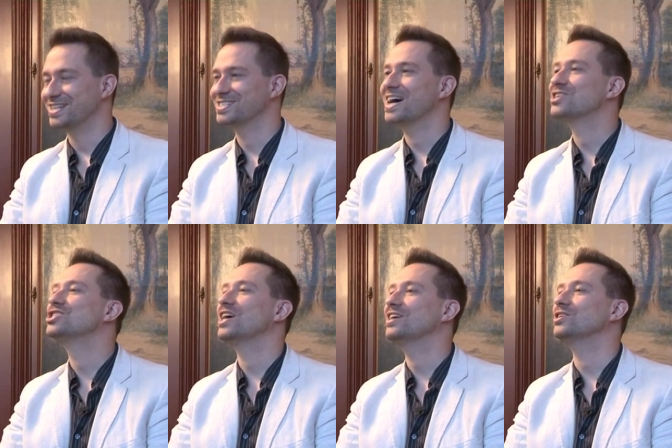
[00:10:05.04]
does that
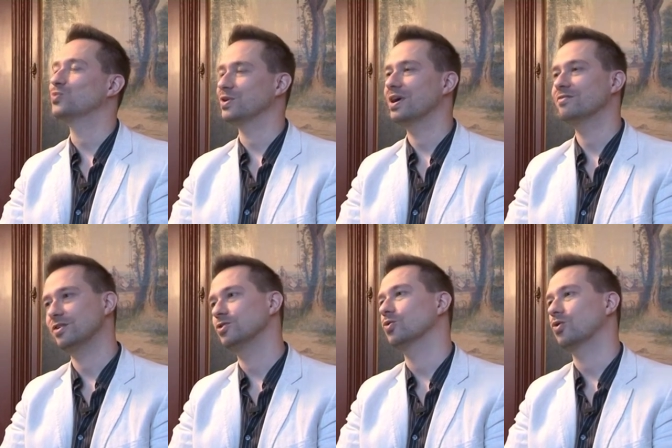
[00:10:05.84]
change when you have
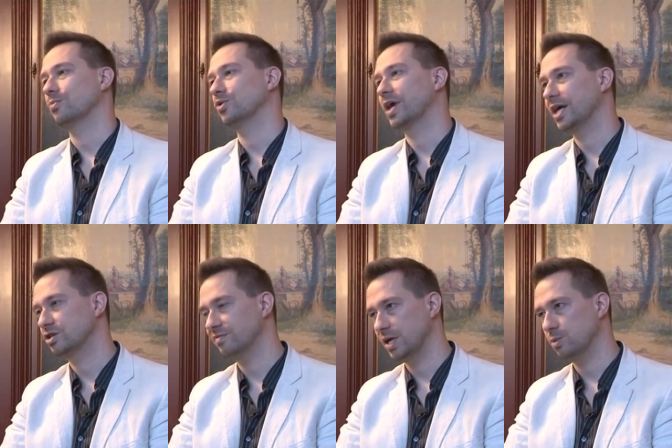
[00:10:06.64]
digital
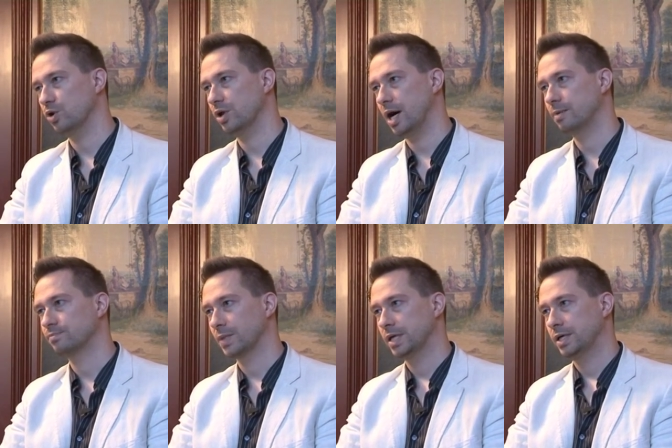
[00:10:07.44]
communication available or not?